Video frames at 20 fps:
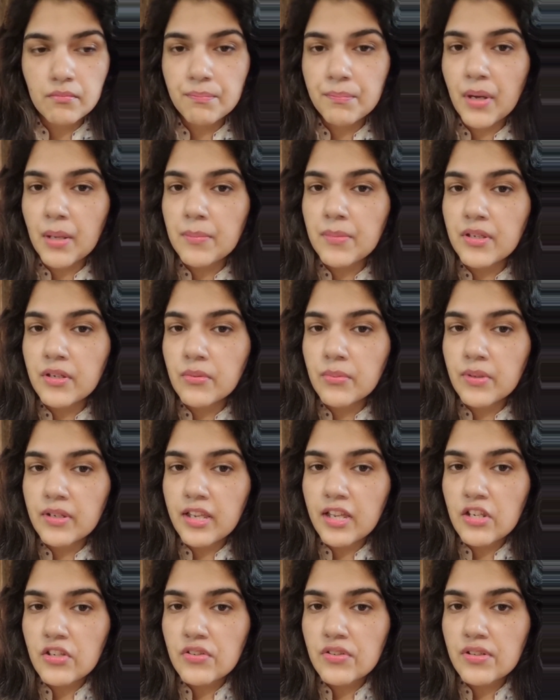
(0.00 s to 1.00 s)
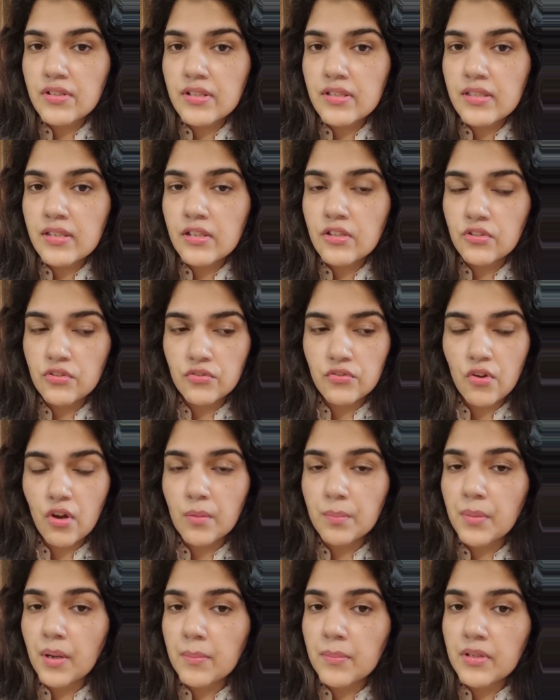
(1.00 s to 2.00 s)
public relations,
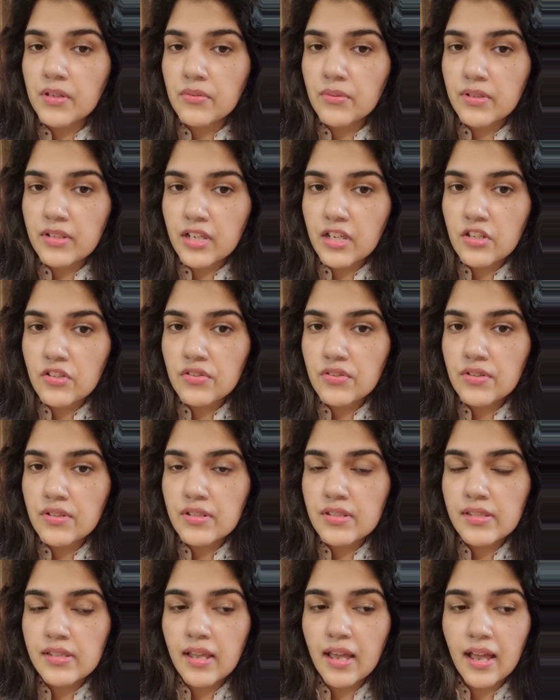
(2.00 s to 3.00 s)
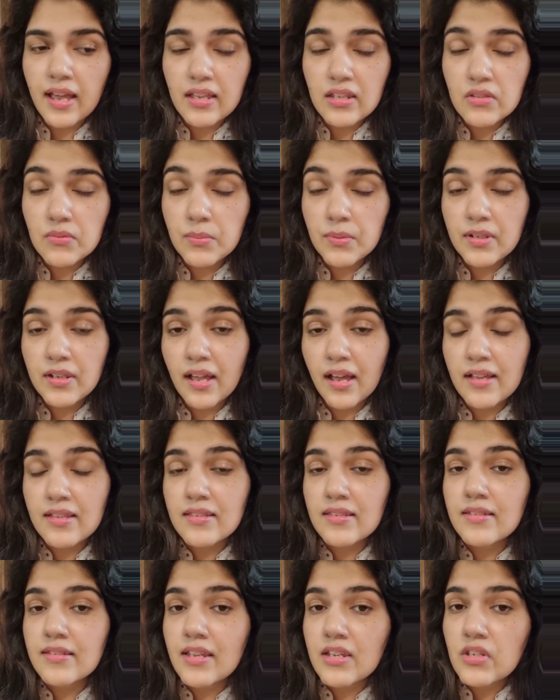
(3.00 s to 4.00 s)
strong public relations, as well
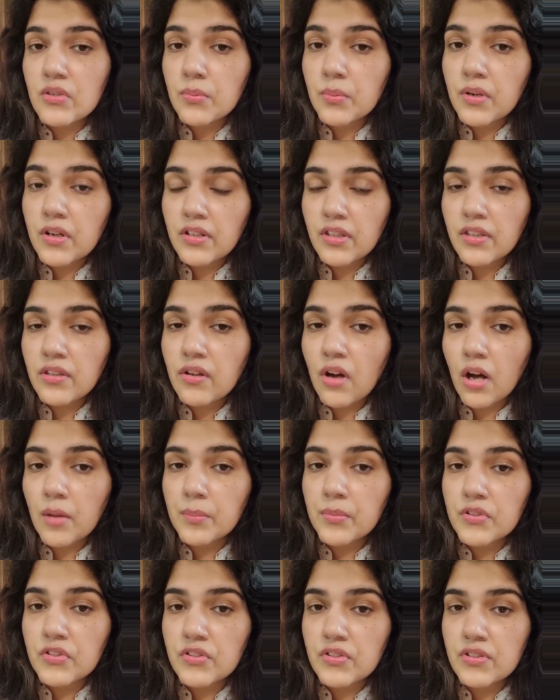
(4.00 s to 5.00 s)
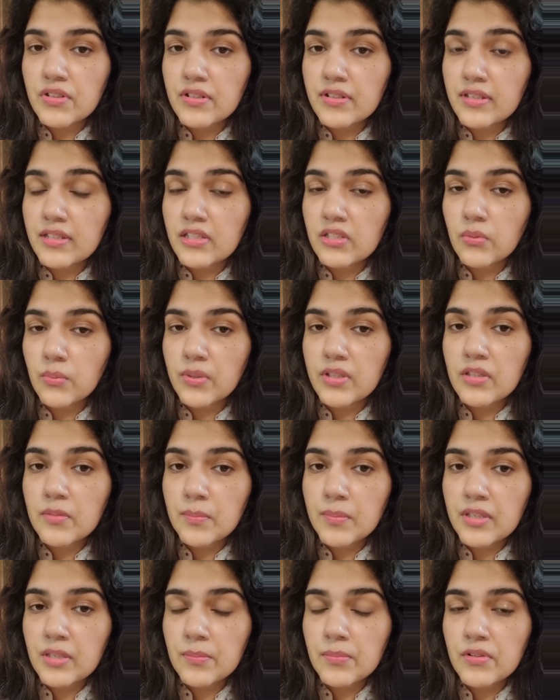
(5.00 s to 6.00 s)
as networking opportunities
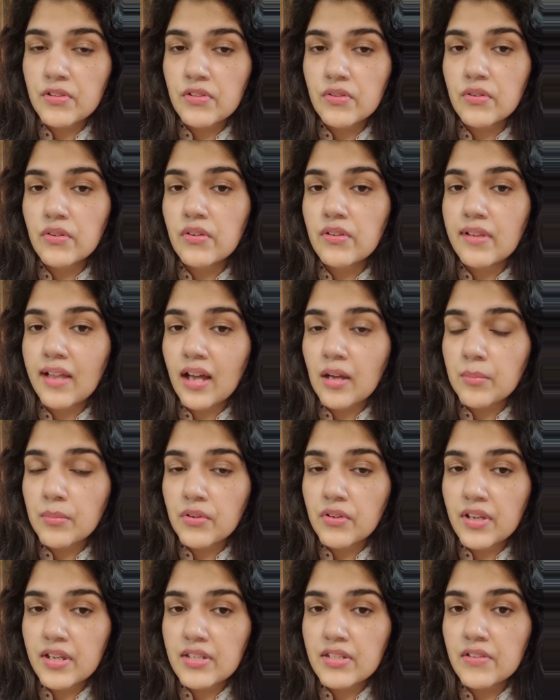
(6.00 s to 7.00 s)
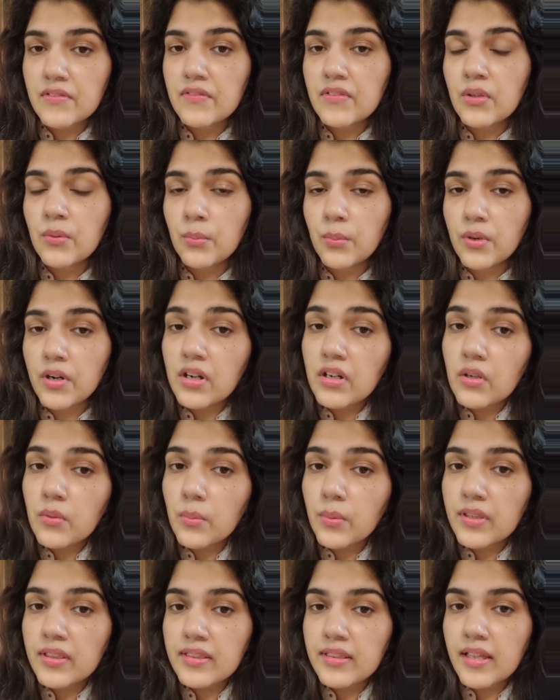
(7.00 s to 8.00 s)
with people to collaboratively work
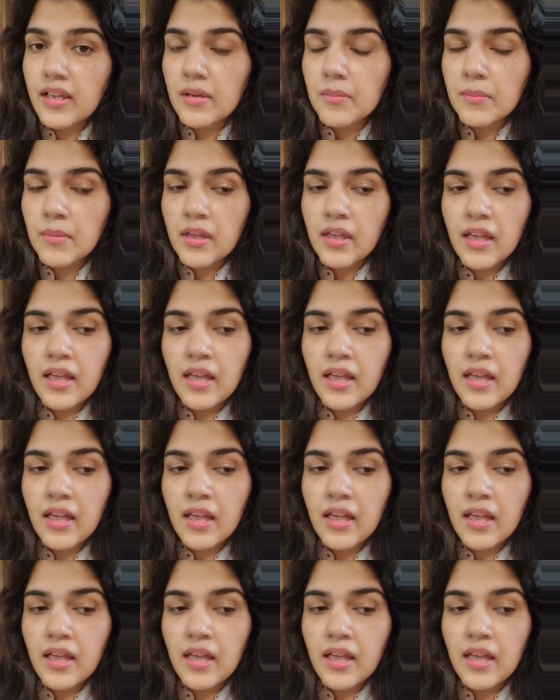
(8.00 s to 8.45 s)
with them